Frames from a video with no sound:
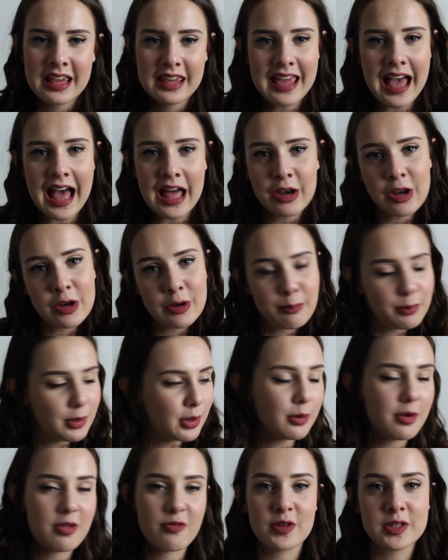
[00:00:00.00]
Canon
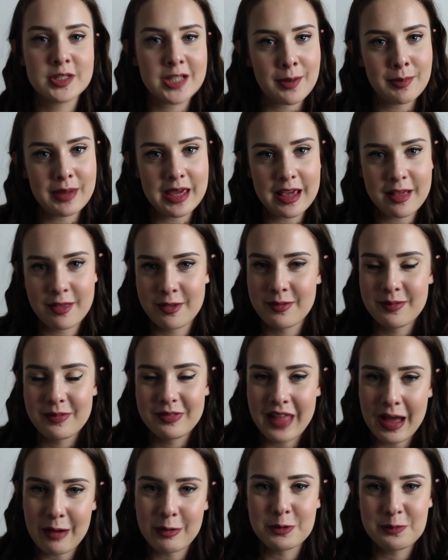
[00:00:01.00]
books for dummies.
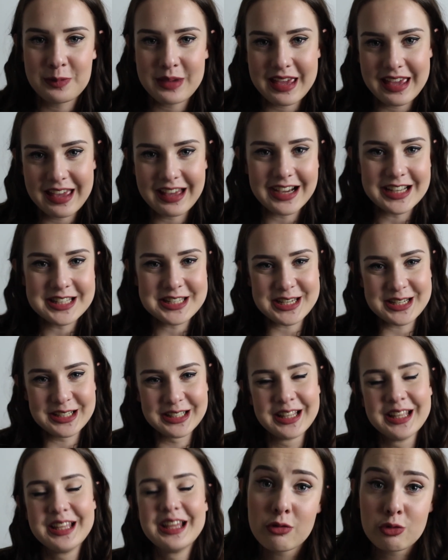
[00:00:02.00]
That would be
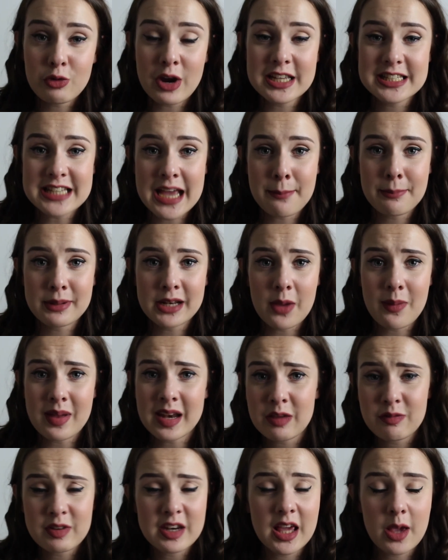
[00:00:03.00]
ideal. Please write down below
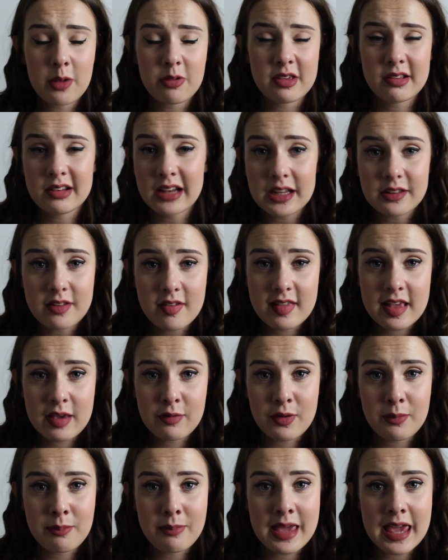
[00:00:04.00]
any videos you'd like to see
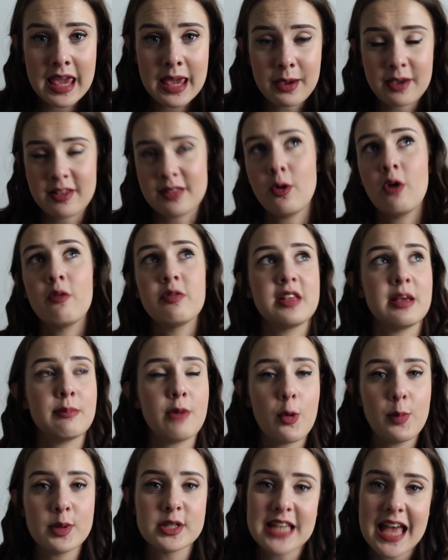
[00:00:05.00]
from me, because obviously
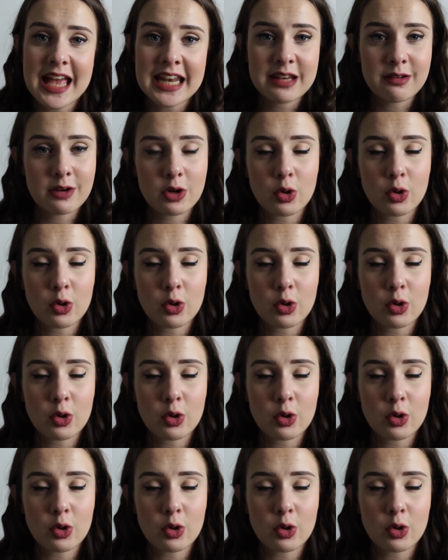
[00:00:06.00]
I'm open to any